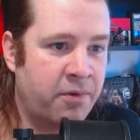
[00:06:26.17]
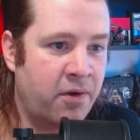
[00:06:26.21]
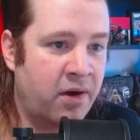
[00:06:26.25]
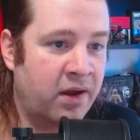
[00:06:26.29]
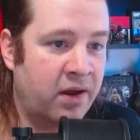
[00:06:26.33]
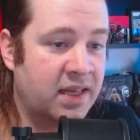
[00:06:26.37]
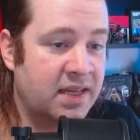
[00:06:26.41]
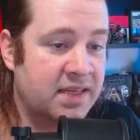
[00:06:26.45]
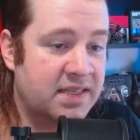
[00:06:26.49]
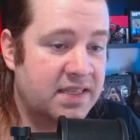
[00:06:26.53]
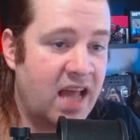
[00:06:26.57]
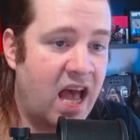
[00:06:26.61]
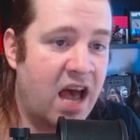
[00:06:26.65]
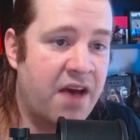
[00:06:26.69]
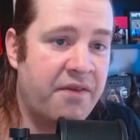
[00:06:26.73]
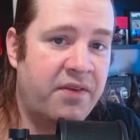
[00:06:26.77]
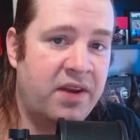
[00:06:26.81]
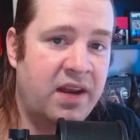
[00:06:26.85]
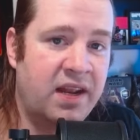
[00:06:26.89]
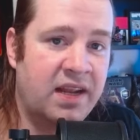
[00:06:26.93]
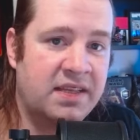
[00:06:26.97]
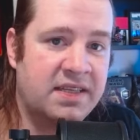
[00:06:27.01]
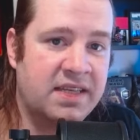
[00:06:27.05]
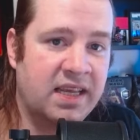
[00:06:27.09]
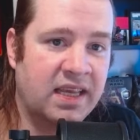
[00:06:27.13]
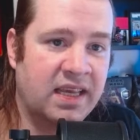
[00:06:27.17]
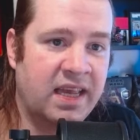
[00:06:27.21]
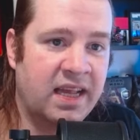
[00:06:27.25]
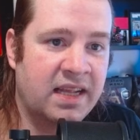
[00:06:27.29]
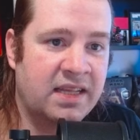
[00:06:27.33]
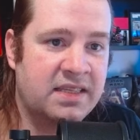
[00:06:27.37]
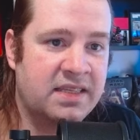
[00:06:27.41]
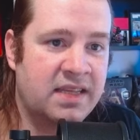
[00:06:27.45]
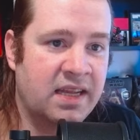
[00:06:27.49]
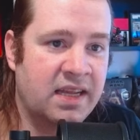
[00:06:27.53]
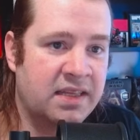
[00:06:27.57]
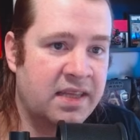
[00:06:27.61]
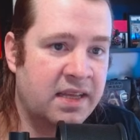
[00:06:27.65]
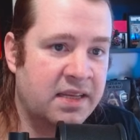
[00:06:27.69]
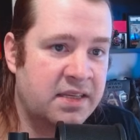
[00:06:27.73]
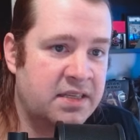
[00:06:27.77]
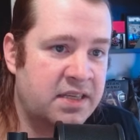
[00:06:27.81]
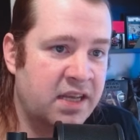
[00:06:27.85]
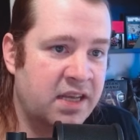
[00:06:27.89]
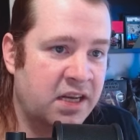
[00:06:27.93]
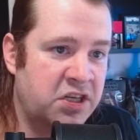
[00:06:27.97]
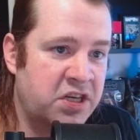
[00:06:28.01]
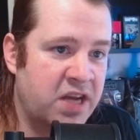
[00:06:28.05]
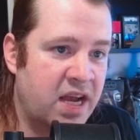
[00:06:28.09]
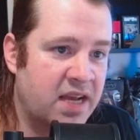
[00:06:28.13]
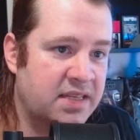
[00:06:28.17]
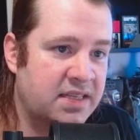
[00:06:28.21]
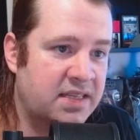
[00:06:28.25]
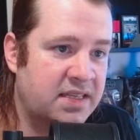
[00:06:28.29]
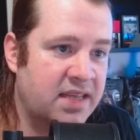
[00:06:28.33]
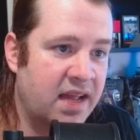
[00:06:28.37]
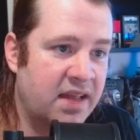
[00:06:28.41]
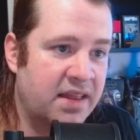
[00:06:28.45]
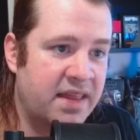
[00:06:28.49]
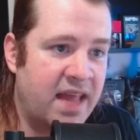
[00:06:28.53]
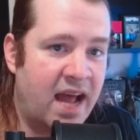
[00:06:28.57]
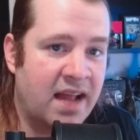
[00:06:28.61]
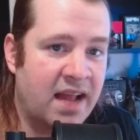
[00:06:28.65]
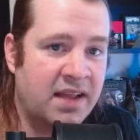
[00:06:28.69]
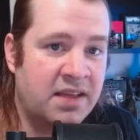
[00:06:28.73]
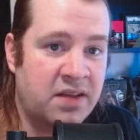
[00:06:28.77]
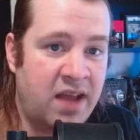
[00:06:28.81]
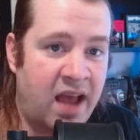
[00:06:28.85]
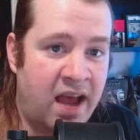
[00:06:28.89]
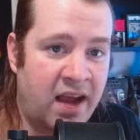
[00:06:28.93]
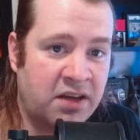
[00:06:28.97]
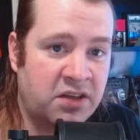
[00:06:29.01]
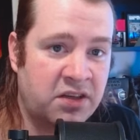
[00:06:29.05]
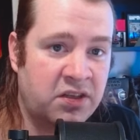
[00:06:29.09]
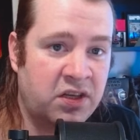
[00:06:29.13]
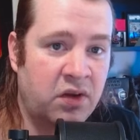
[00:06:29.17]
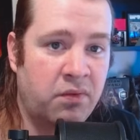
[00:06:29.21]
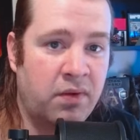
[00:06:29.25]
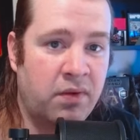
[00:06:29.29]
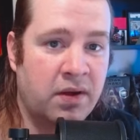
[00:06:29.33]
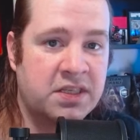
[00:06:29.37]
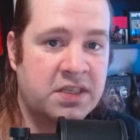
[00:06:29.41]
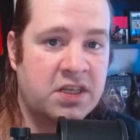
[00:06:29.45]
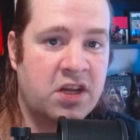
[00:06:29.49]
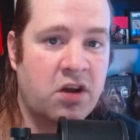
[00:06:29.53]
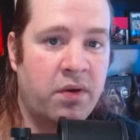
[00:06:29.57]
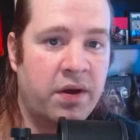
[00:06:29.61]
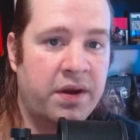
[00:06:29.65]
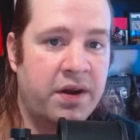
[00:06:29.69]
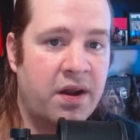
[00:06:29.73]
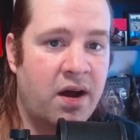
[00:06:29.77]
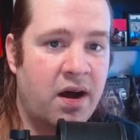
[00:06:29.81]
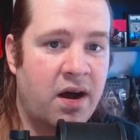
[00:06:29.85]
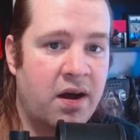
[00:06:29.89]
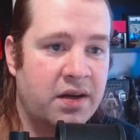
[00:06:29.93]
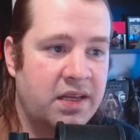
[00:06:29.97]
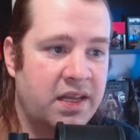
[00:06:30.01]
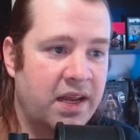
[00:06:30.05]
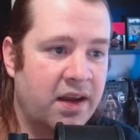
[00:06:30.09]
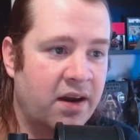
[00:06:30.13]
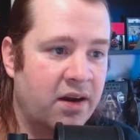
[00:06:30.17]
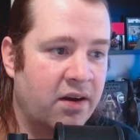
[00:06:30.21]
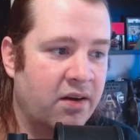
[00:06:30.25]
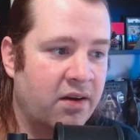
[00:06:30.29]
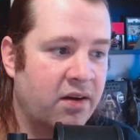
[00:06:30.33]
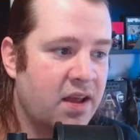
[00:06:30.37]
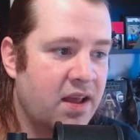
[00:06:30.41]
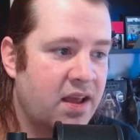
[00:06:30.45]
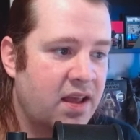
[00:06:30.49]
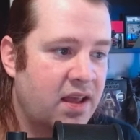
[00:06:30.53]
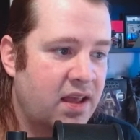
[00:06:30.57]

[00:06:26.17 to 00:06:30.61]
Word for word: or at least evidence against it that suggests that that's actually what's going on here,